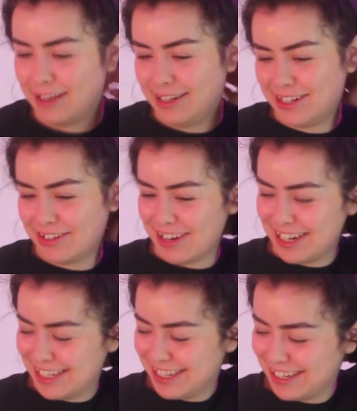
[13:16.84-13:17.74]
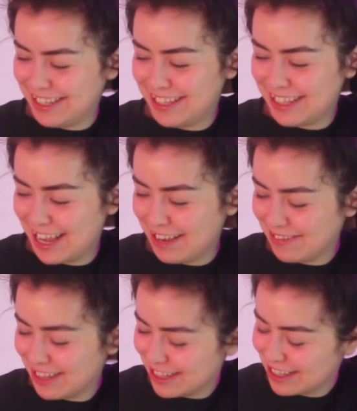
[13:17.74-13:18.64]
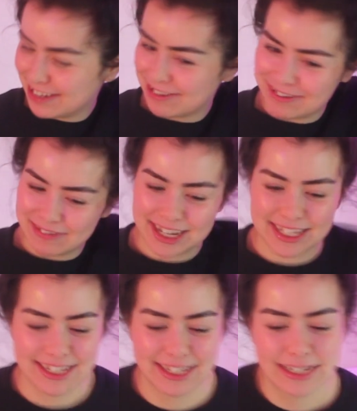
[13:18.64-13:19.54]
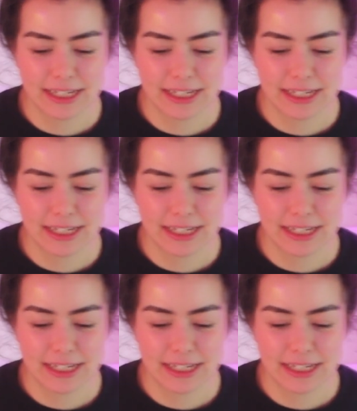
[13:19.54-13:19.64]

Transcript: I'm trying to say it with a straight face.